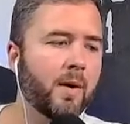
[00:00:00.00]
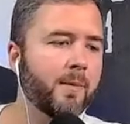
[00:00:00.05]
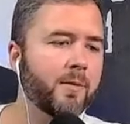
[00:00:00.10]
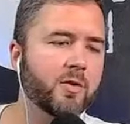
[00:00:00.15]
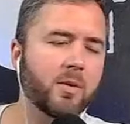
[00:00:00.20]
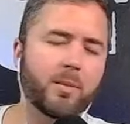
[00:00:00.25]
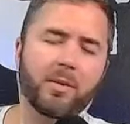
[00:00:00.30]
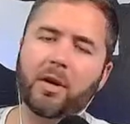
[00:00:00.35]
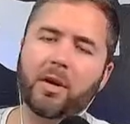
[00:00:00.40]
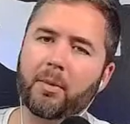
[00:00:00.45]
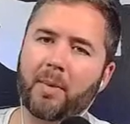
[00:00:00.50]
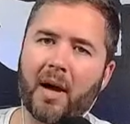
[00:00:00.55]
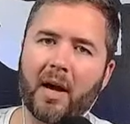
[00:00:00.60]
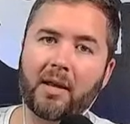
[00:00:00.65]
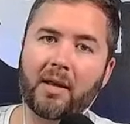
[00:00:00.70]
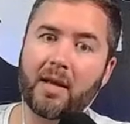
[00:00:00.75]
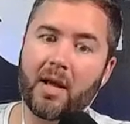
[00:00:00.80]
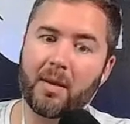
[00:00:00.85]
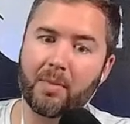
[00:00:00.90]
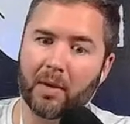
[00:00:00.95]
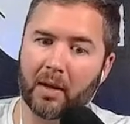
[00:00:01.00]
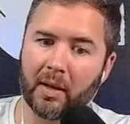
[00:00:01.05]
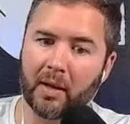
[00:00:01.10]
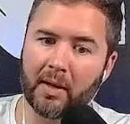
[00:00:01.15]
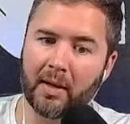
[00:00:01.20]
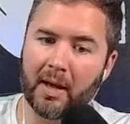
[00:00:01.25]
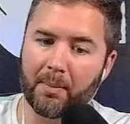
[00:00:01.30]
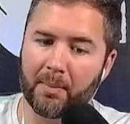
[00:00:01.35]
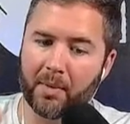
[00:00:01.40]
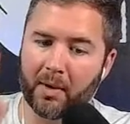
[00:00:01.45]
so I'm a little behind the eight ball
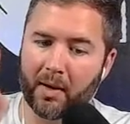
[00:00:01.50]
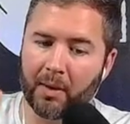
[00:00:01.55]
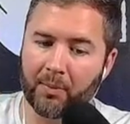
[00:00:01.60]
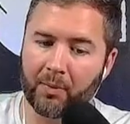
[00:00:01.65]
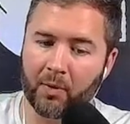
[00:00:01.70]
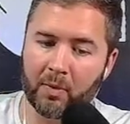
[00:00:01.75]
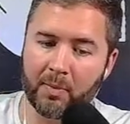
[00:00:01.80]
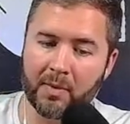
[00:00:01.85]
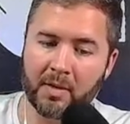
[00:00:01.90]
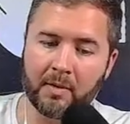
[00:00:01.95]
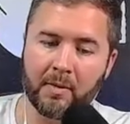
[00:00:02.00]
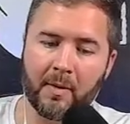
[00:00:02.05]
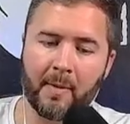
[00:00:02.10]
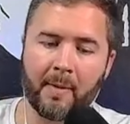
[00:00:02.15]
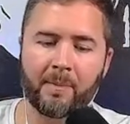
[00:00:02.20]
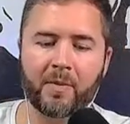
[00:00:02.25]
on that, but I'm going to be